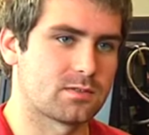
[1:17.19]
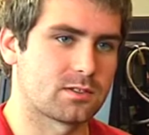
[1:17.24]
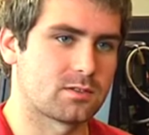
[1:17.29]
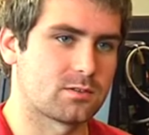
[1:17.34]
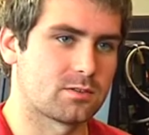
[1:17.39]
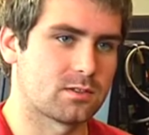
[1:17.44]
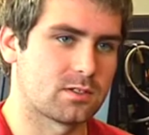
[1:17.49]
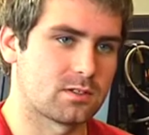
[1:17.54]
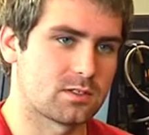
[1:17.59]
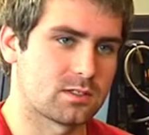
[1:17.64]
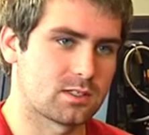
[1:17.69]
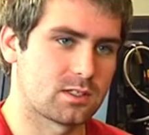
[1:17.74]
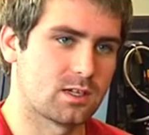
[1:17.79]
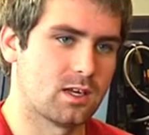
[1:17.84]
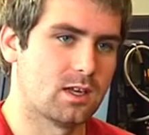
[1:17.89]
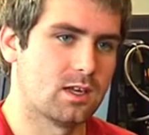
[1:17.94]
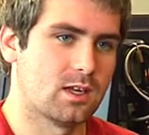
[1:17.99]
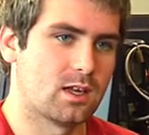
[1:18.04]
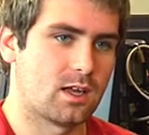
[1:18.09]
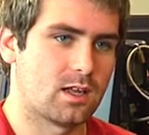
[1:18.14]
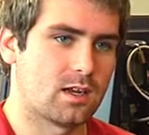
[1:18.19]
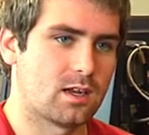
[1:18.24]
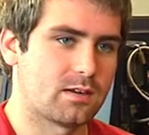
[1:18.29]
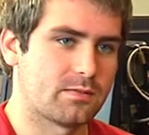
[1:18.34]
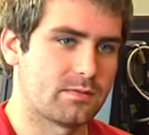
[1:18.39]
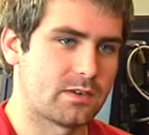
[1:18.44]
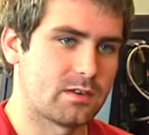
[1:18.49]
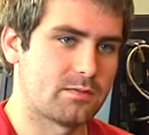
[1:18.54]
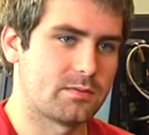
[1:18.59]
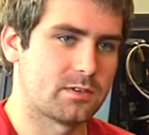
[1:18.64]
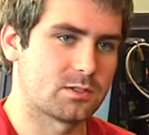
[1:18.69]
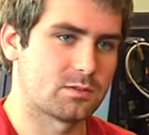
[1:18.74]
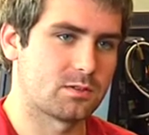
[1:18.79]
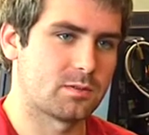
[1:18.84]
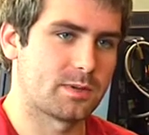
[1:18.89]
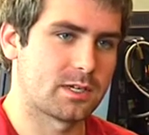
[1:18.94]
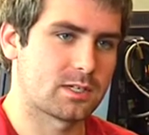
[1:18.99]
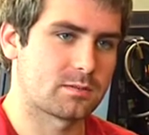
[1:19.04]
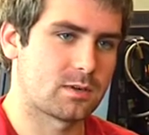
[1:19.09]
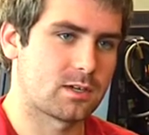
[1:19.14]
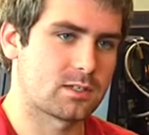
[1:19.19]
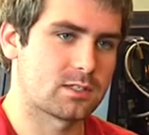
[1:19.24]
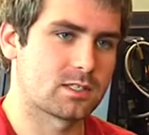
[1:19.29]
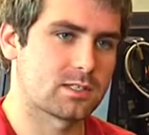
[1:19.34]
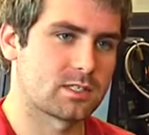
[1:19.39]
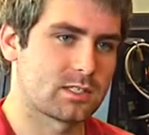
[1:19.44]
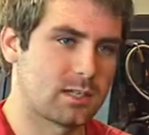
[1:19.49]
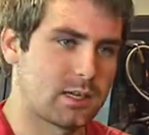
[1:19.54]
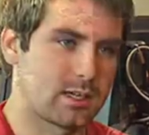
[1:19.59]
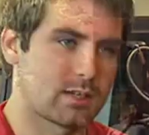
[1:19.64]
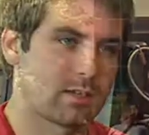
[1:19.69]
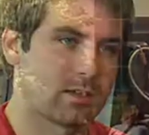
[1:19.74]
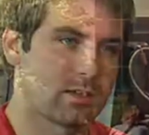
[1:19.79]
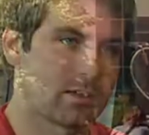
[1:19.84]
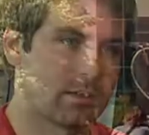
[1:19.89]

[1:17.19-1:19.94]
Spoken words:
So there's a lot of individual based projects in that.